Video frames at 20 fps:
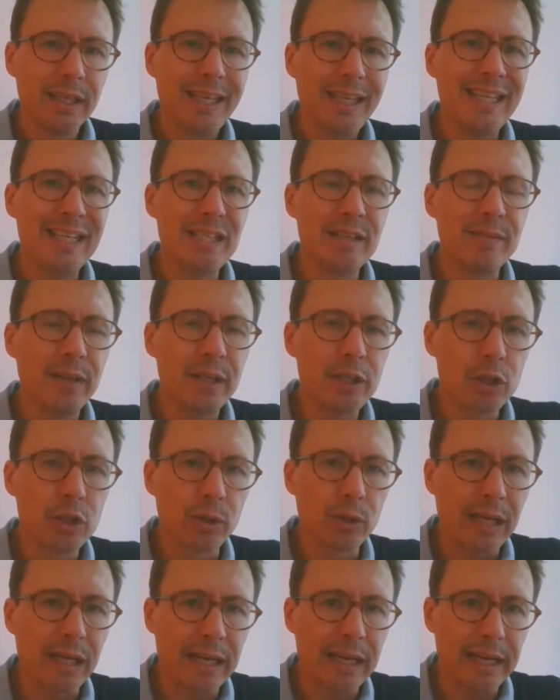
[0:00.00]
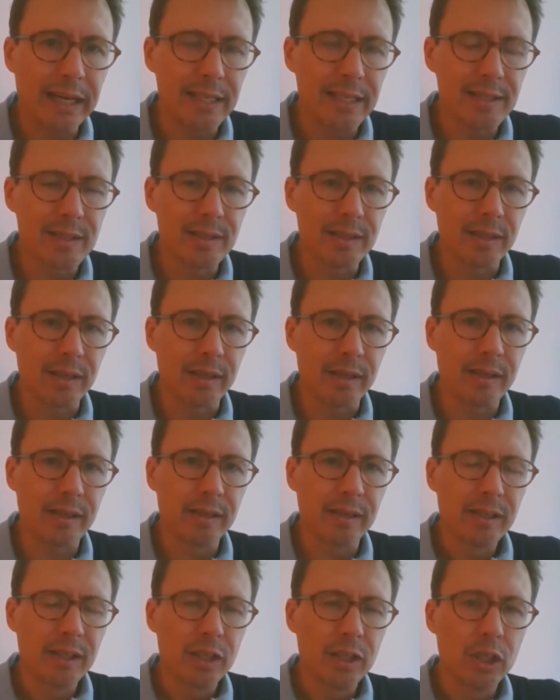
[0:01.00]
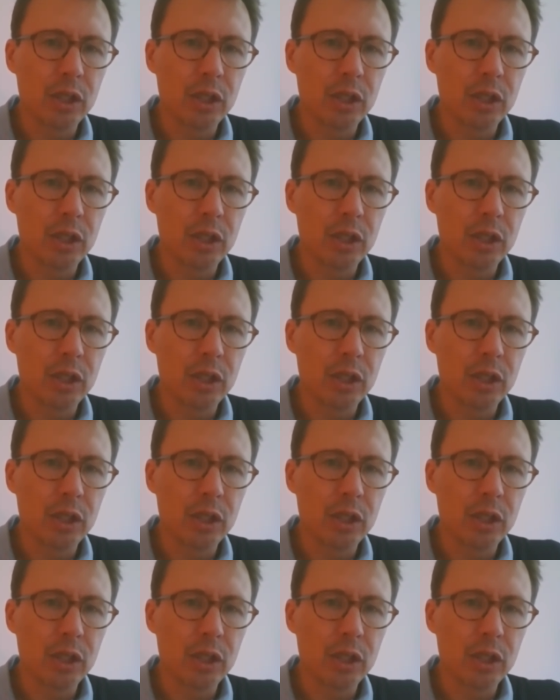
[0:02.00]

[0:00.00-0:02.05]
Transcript: individualized, uh,